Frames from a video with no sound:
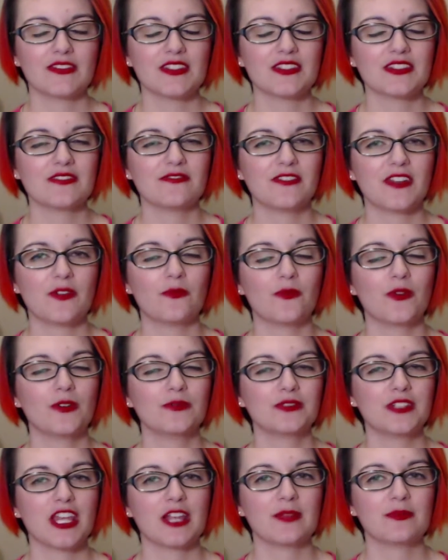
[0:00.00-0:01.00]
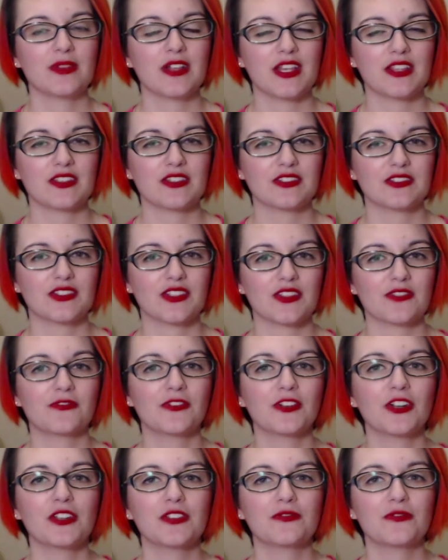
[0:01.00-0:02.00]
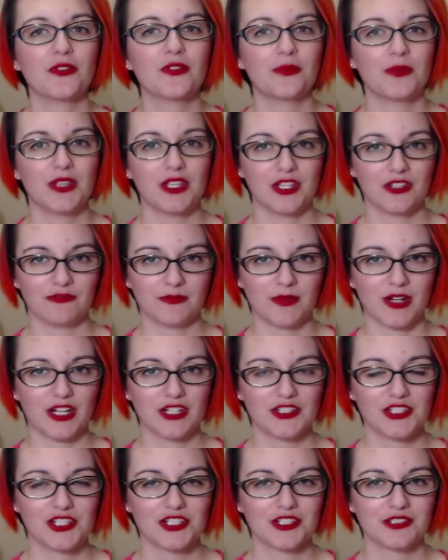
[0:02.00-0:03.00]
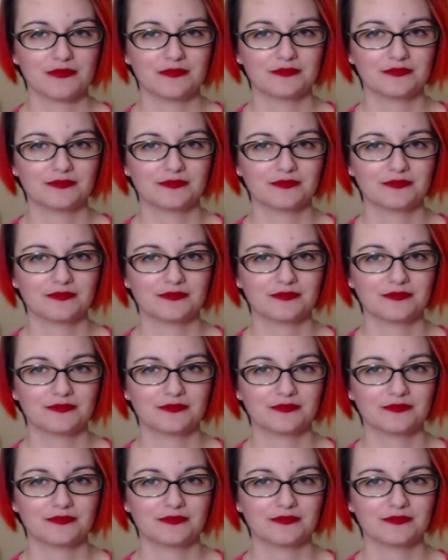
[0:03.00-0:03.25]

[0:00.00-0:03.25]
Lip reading: this event won't take place until the first full week of March.